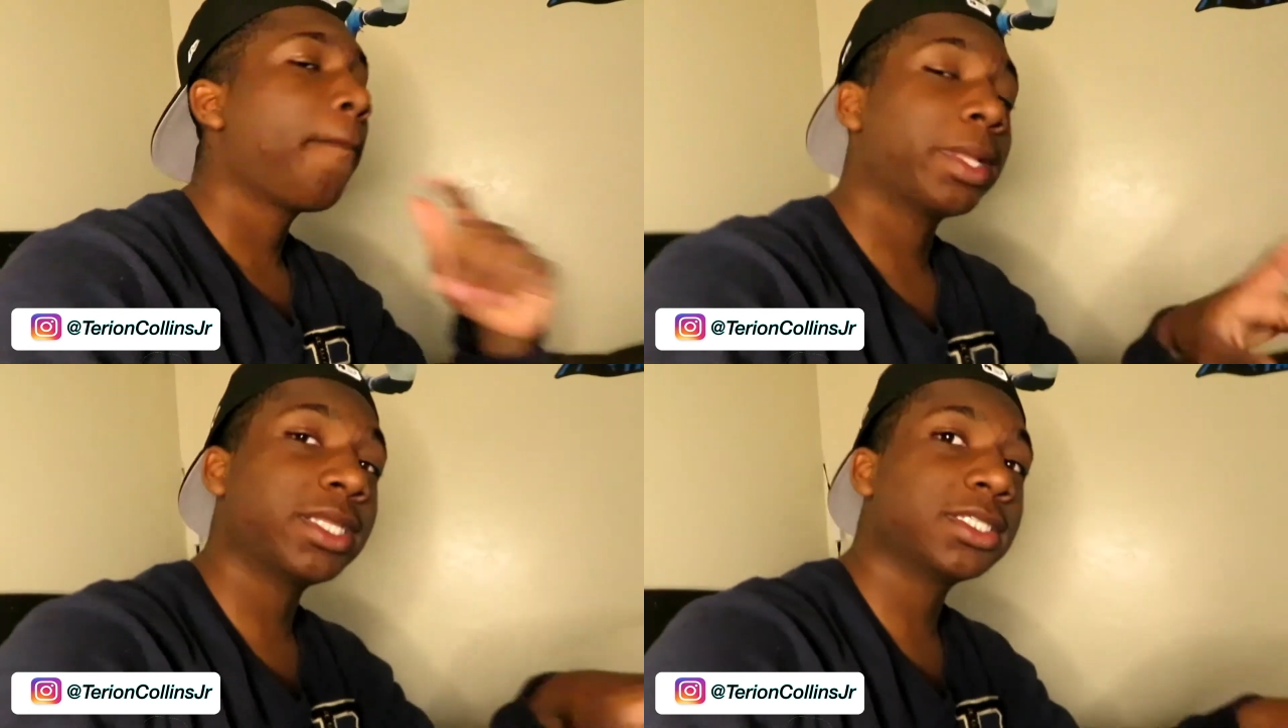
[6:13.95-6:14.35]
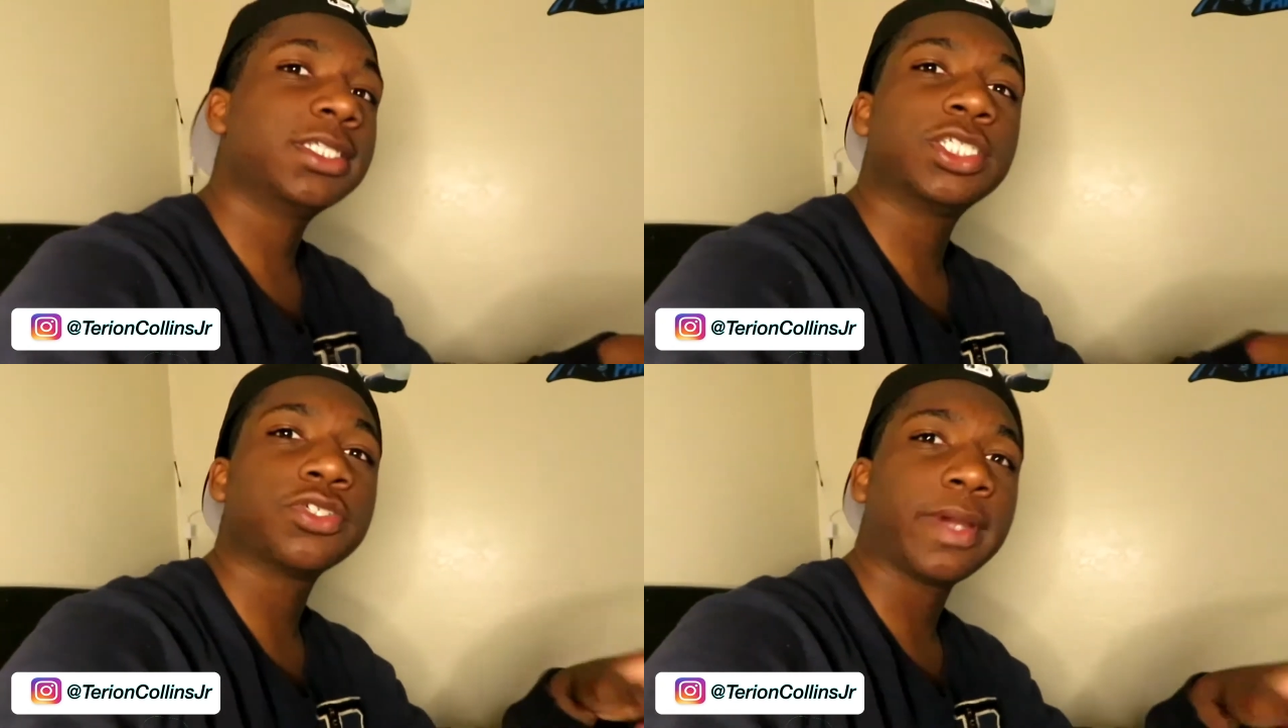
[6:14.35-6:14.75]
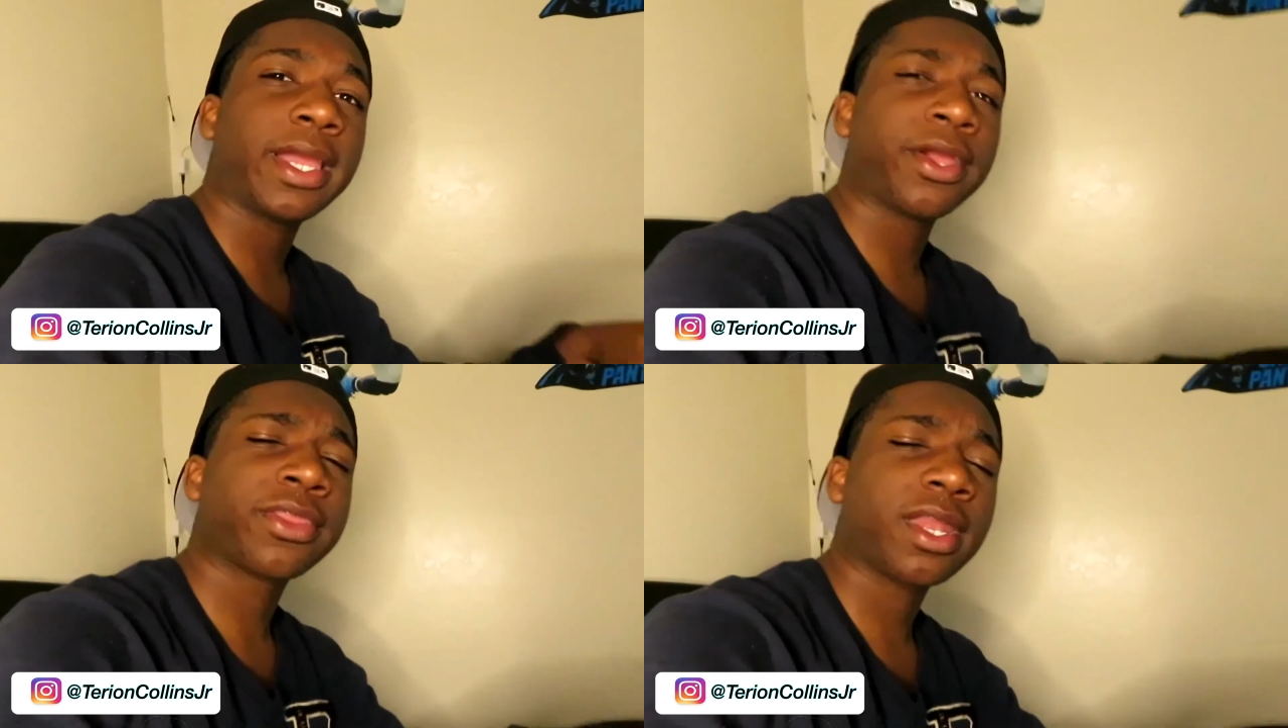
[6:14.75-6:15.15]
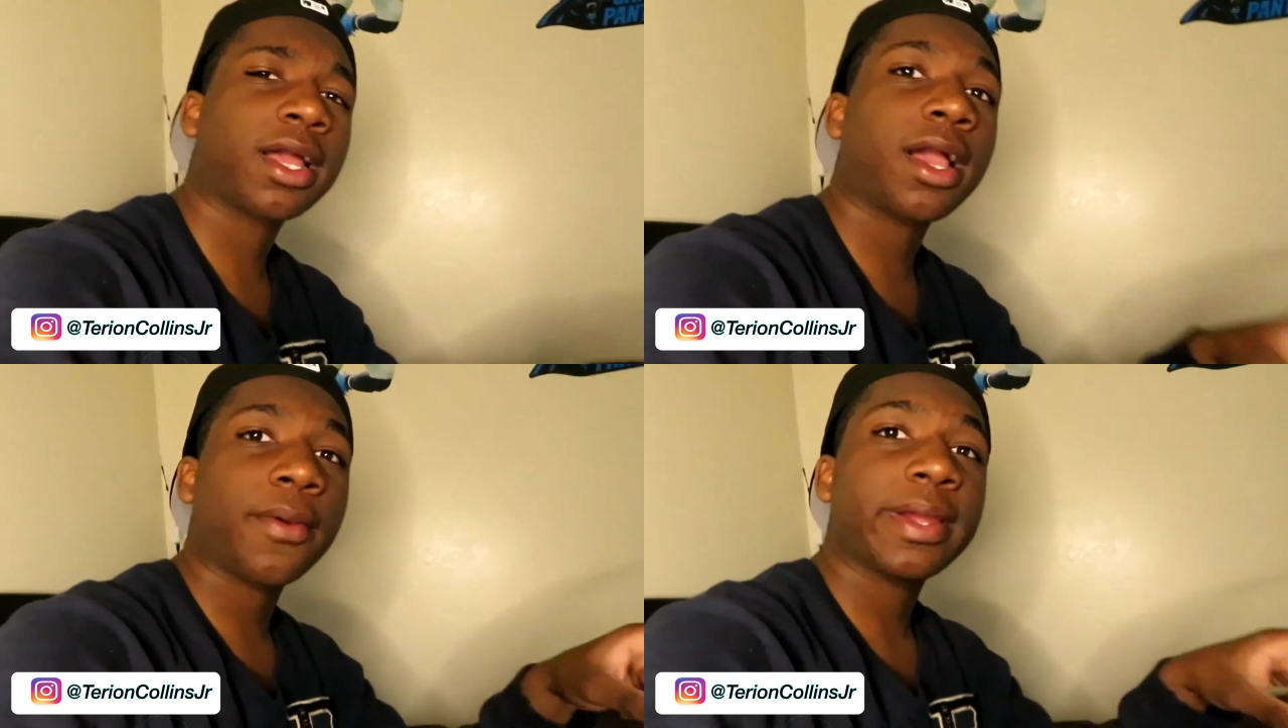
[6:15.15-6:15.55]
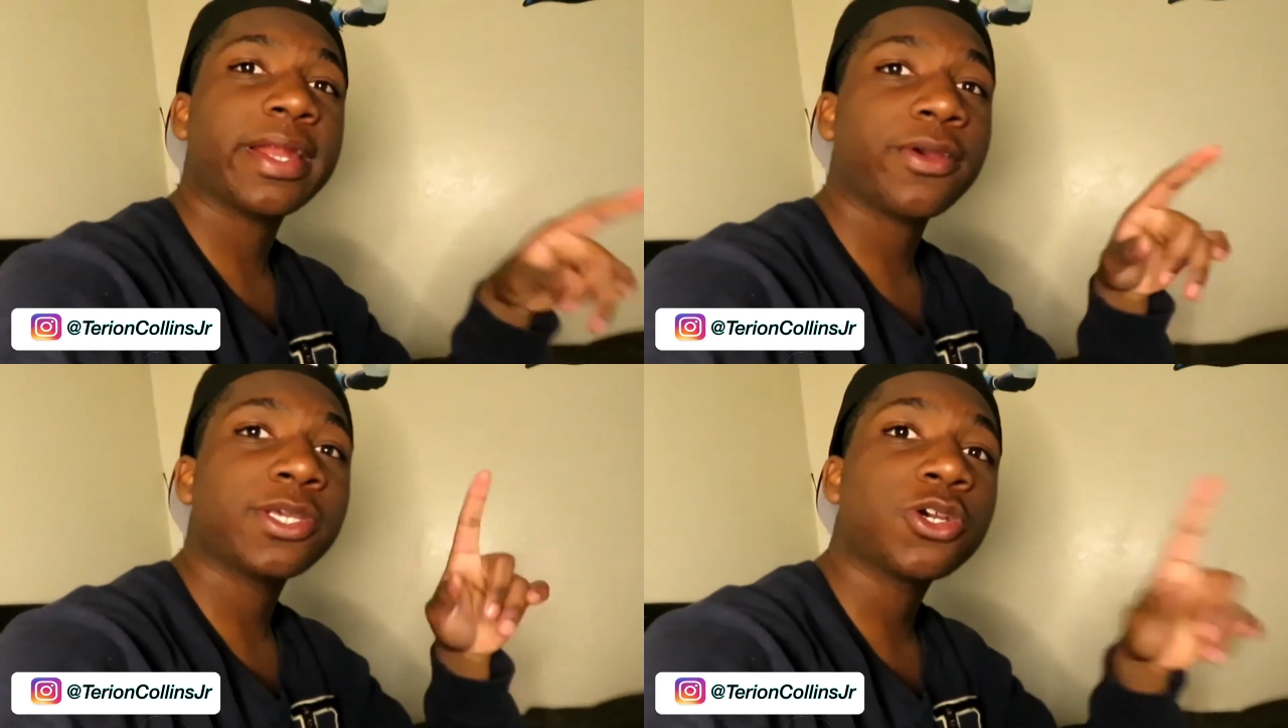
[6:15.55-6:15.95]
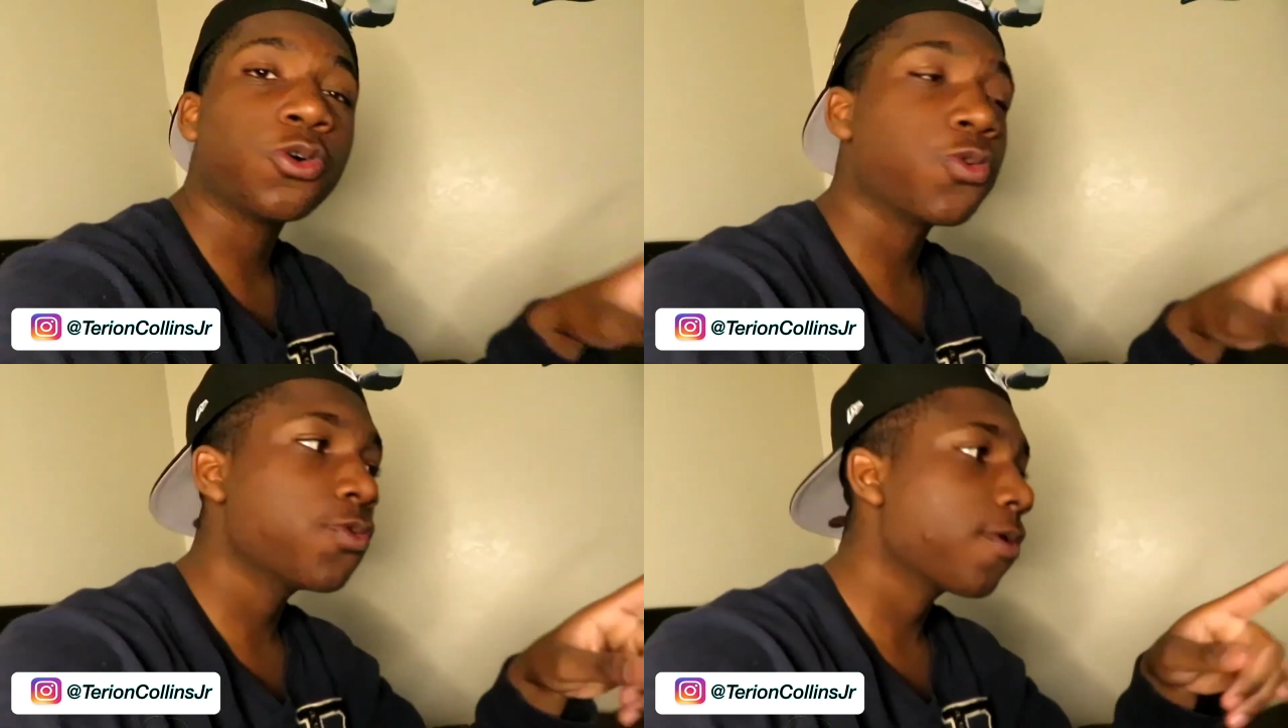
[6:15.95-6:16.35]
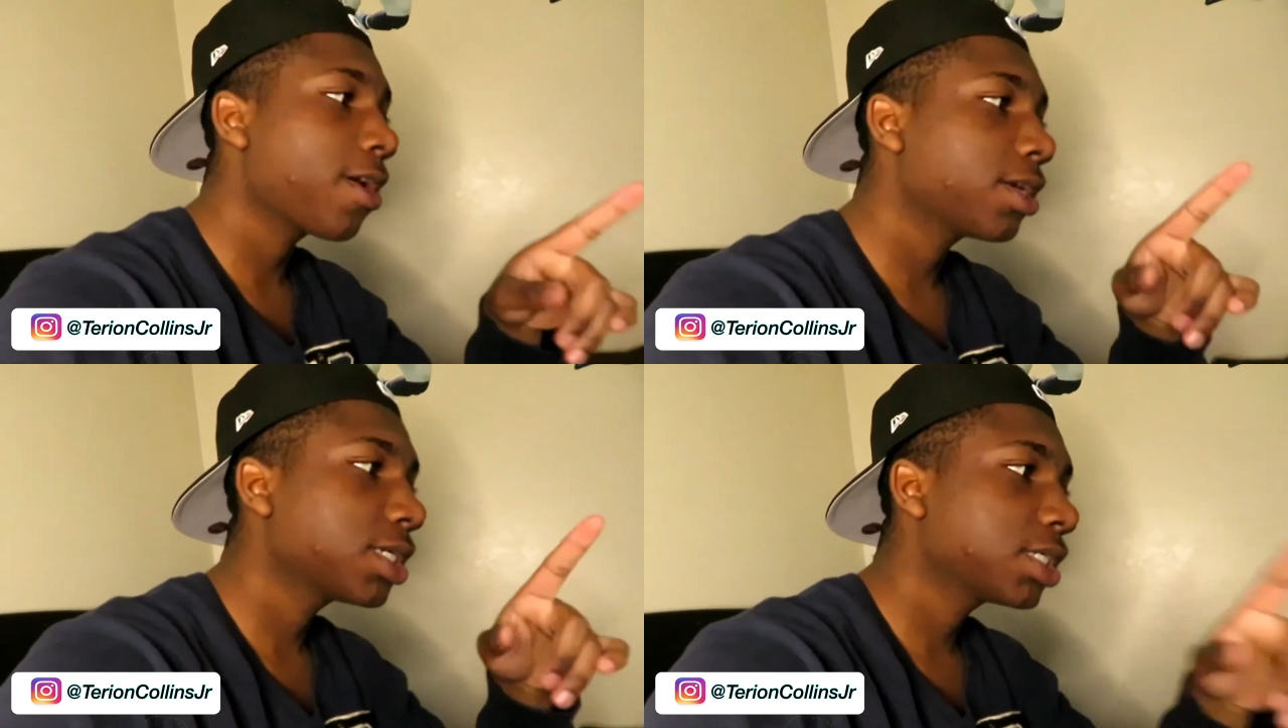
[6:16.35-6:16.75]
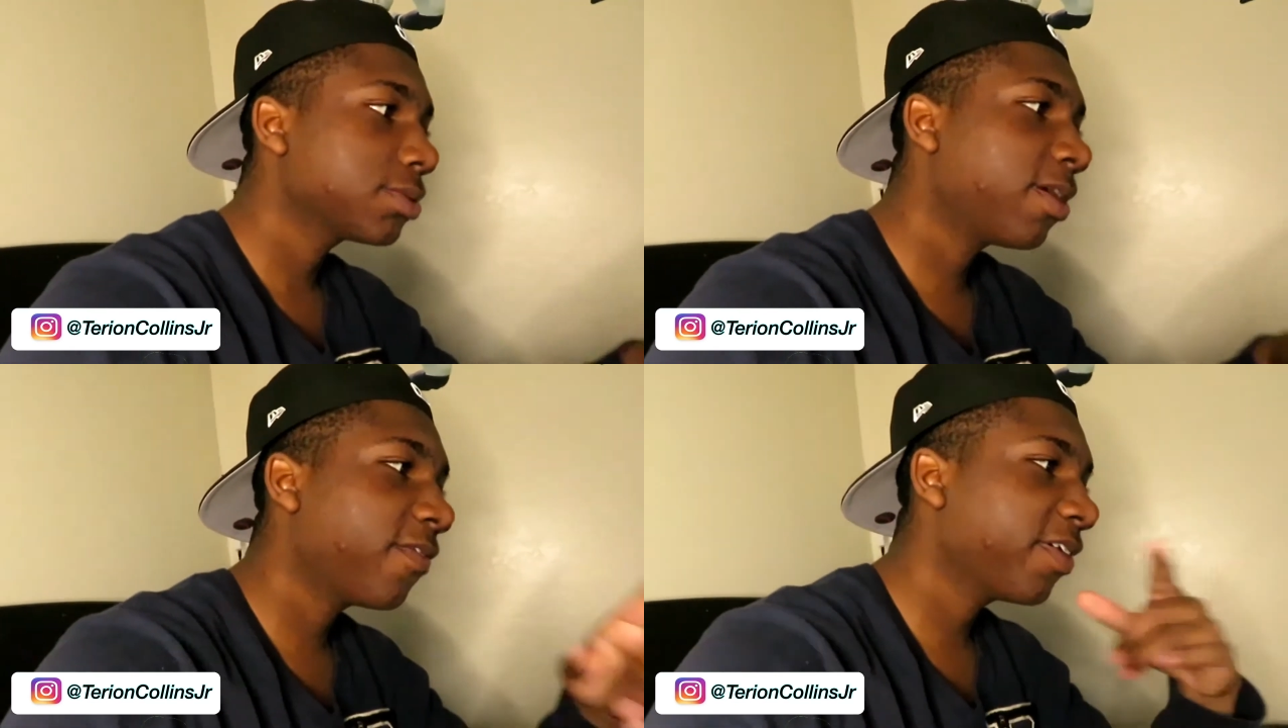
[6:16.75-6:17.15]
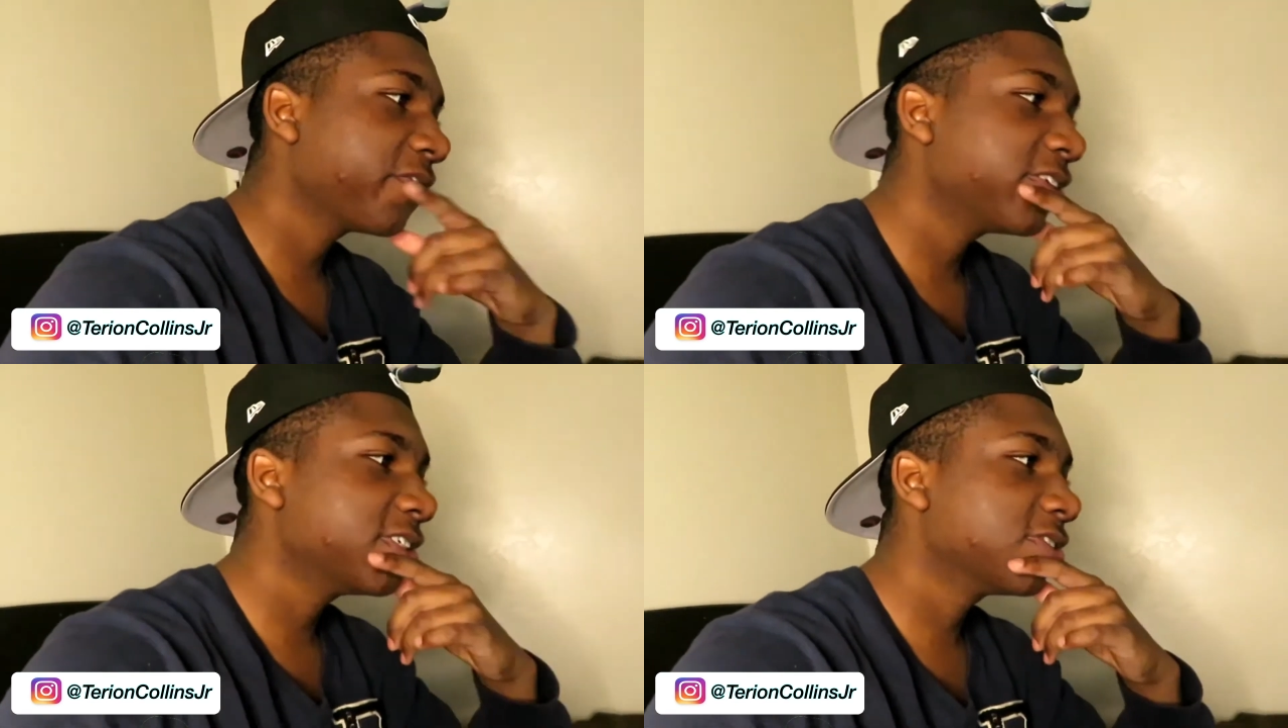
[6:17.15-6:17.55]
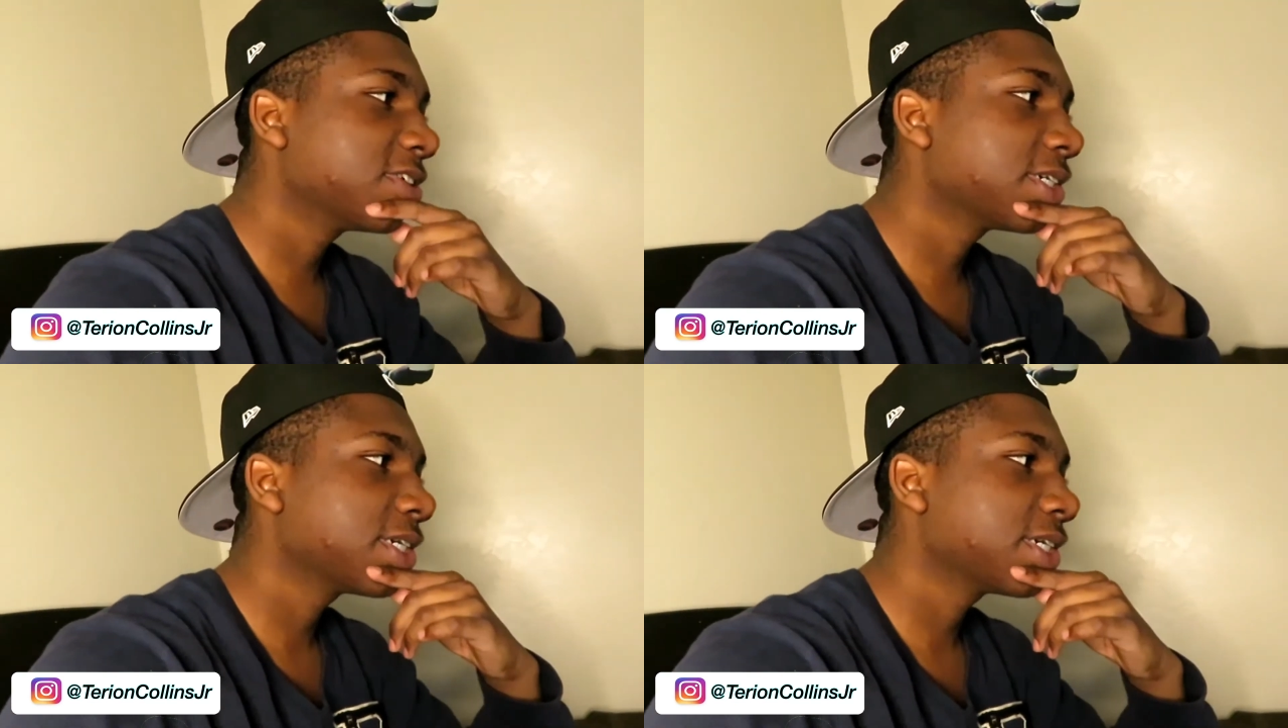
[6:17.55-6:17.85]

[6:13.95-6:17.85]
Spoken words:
But this teacher right here that I got right now, he cool. He's my favorite teacher.